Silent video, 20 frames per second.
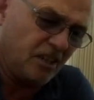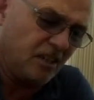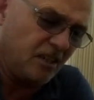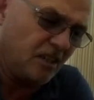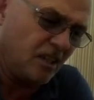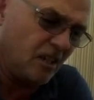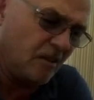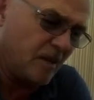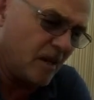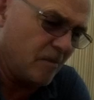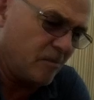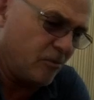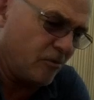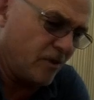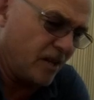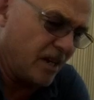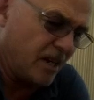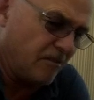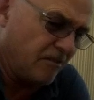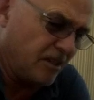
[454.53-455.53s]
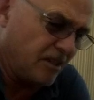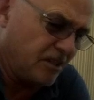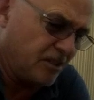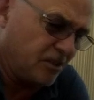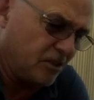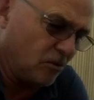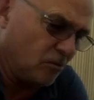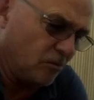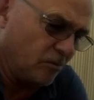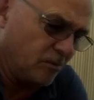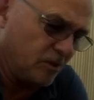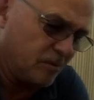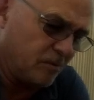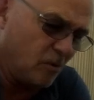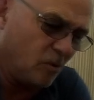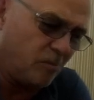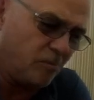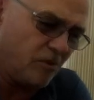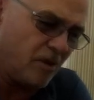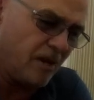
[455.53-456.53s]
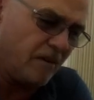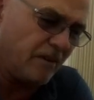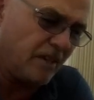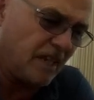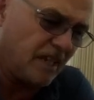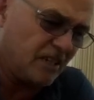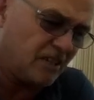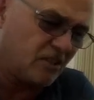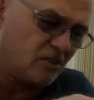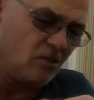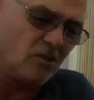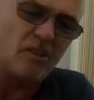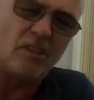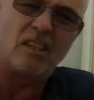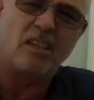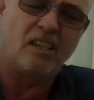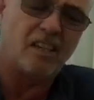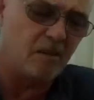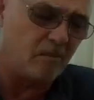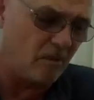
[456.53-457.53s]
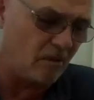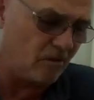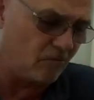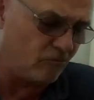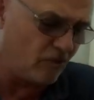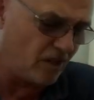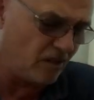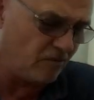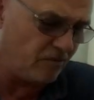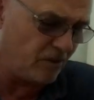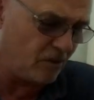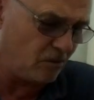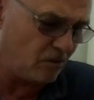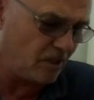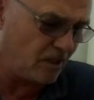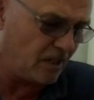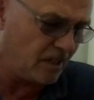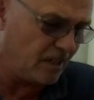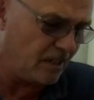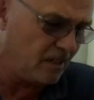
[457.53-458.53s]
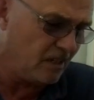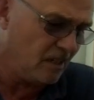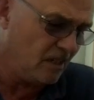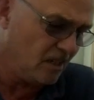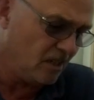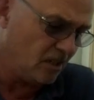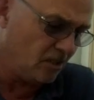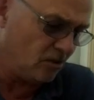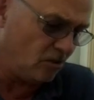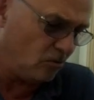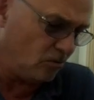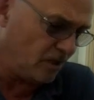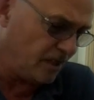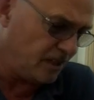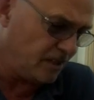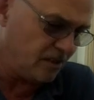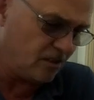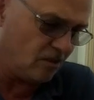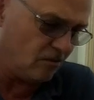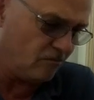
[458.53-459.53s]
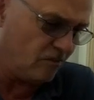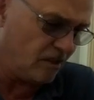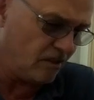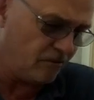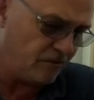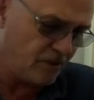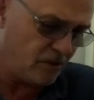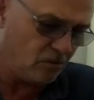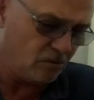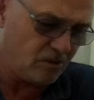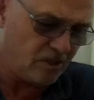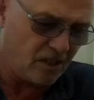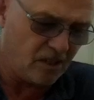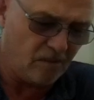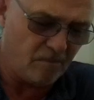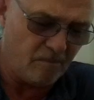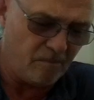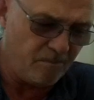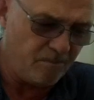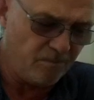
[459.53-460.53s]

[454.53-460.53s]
You know, our Prairie, small Prairie. That's got the Lima Wingfield in it, and all these have got Wingfields in them.